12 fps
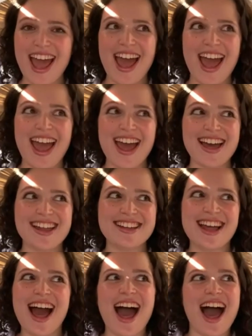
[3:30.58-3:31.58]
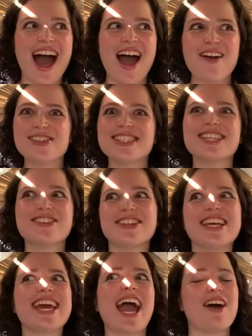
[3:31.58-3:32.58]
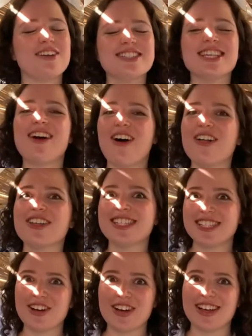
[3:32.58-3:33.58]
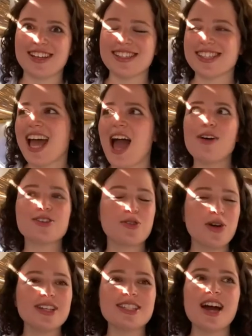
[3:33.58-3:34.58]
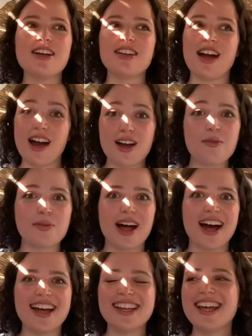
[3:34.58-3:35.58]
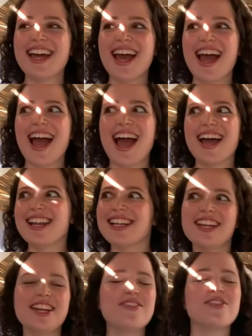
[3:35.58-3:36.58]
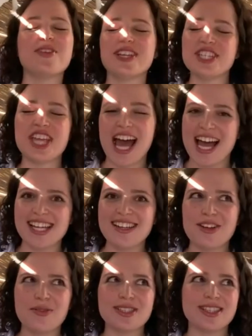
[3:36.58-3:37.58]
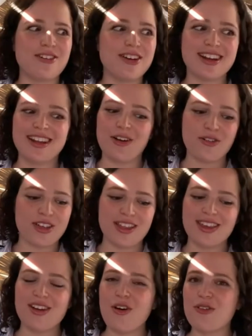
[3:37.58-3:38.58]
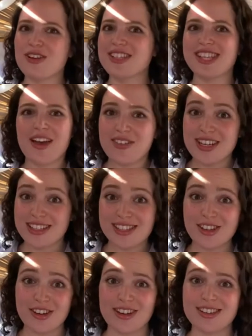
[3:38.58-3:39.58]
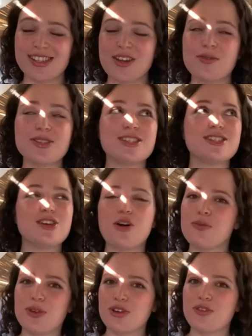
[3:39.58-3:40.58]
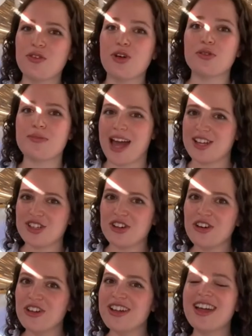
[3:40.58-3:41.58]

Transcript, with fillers: and I was literally counting all the sukkahs. I was going down Hakablan, and I didn't even reach the end, and it was already over, I think, over 70 sukkahs, and it was so beautiful and magical.